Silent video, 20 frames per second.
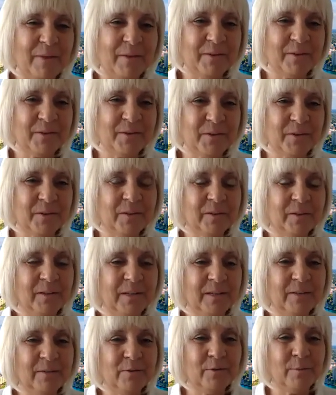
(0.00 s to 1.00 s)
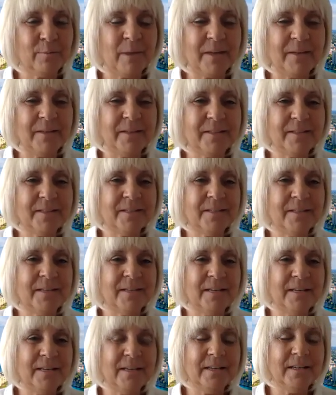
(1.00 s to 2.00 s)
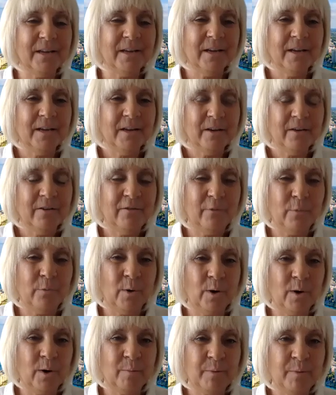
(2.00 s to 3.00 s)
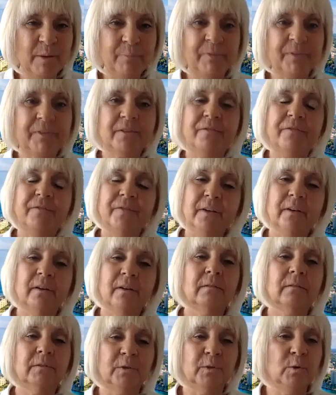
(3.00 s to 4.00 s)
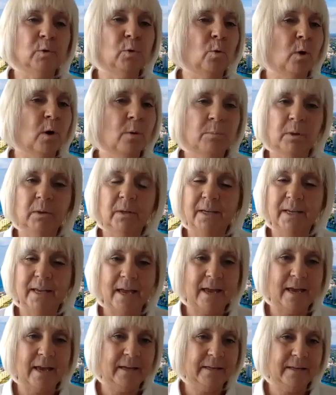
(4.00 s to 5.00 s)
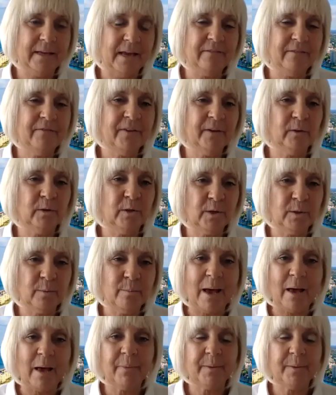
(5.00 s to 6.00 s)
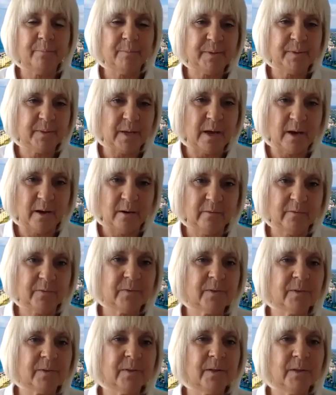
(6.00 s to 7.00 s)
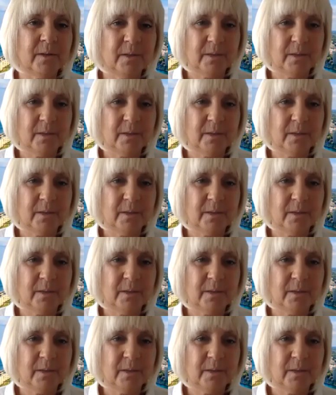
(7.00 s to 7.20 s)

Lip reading: there's certainly a tremendous need for people to feel normal again and feel good about themselves.